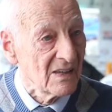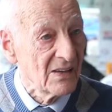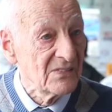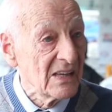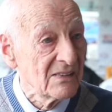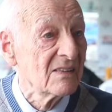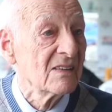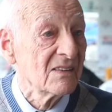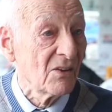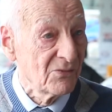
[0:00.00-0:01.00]
and then
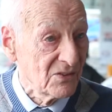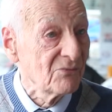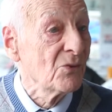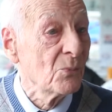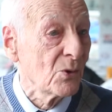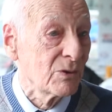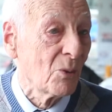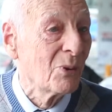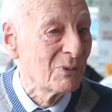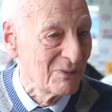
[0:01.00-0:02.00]
the football
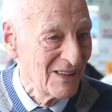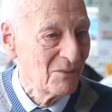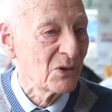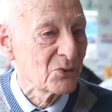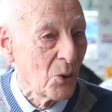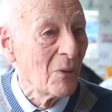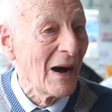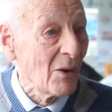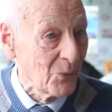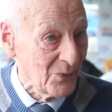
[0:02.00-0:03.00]
club would come
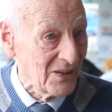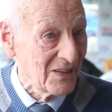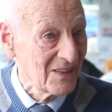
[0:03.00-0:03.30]
halfway.